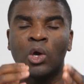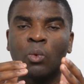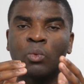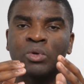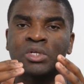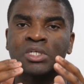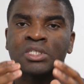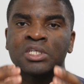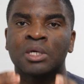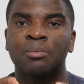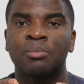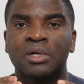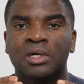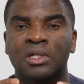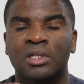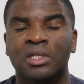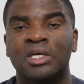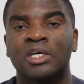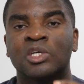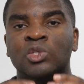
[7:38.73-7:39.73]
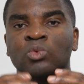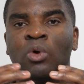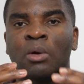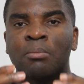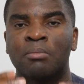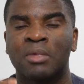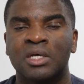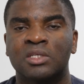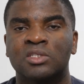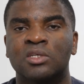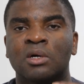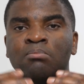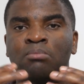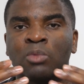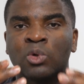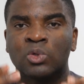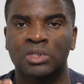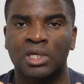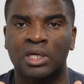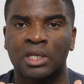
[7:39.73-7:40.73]
which typically is what makes up
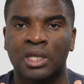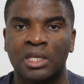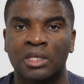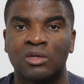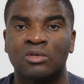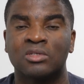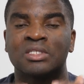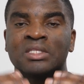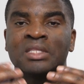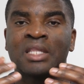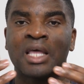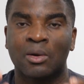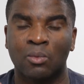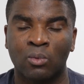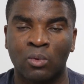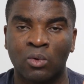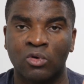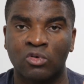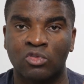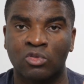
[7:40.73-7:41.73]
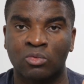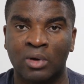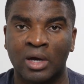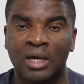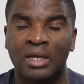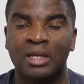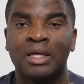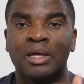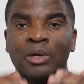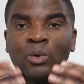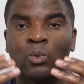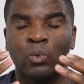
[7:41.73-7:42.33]
most Canadians' net worth, right?